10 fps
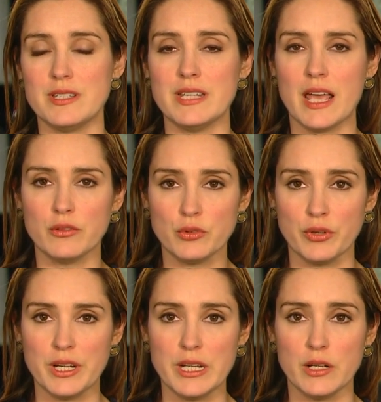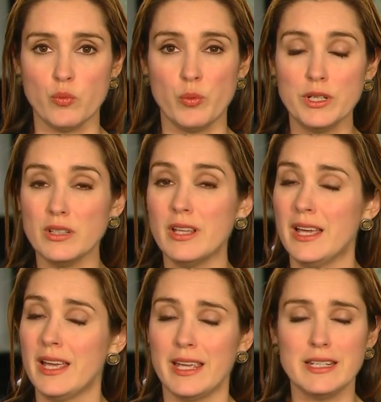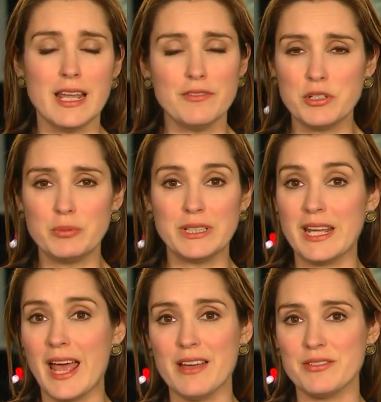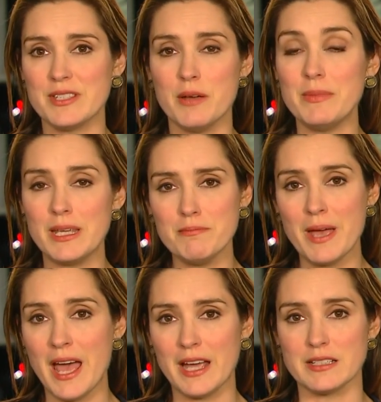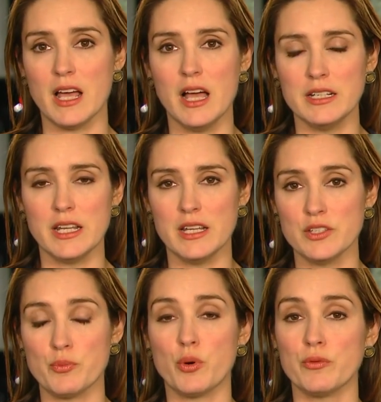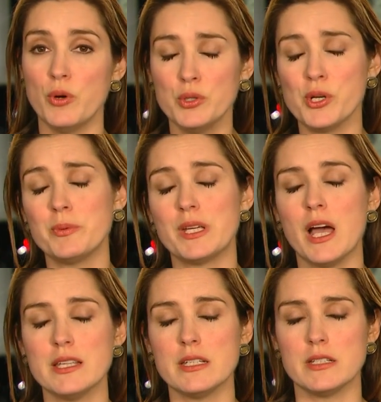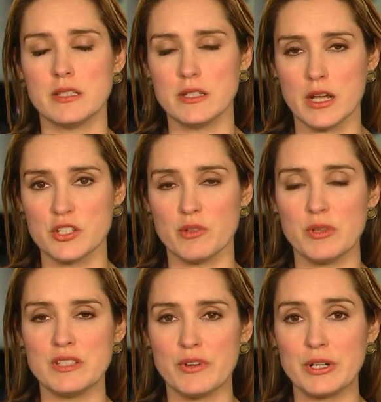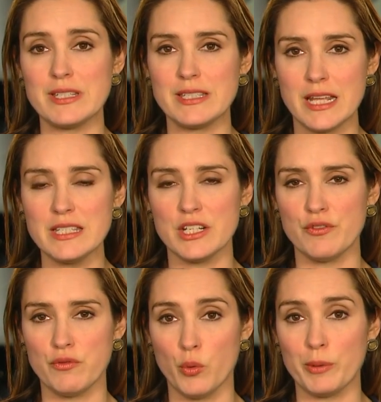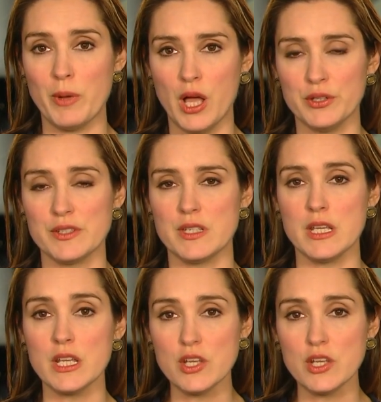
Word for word: downgraded will inevitably have some impact on his portfolio, because it does touch some of these very sensitive foreign policy